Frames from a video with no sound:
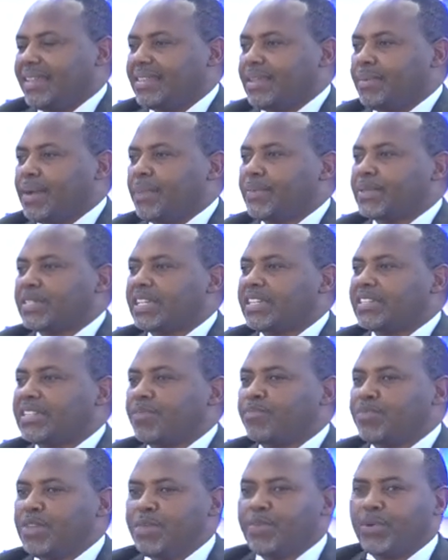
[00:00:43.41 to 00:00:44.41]
the Bible says
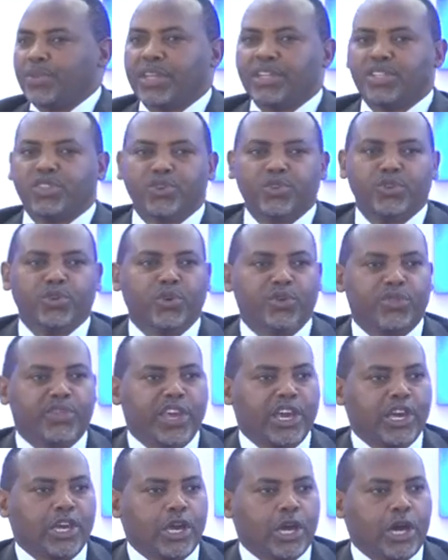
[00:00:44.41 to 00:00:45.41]
the people that do know
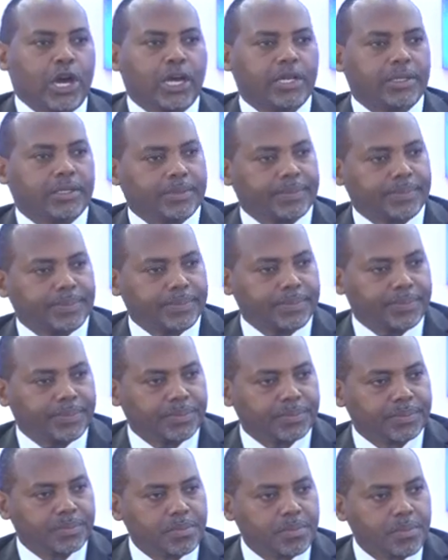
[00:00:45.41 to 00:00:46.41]
their God
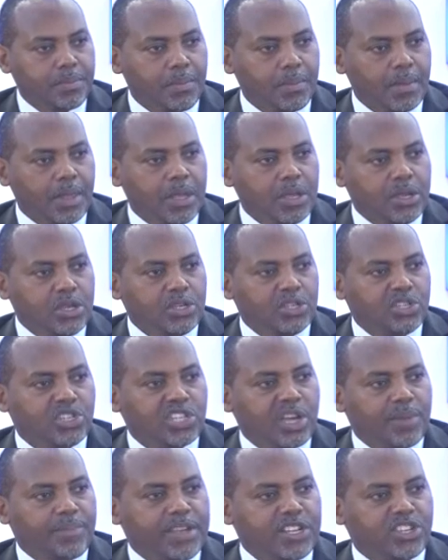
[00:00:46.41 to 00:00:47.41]

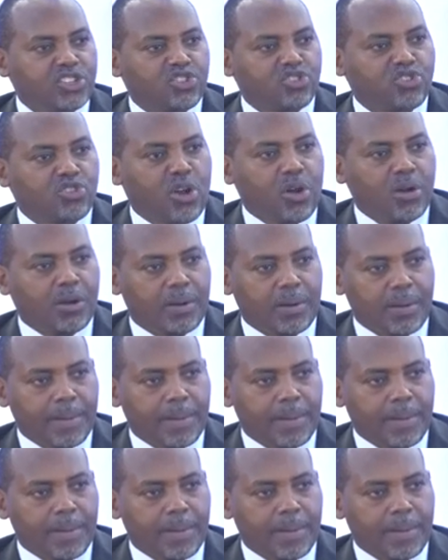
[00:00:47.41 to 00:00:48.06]
shall be strong.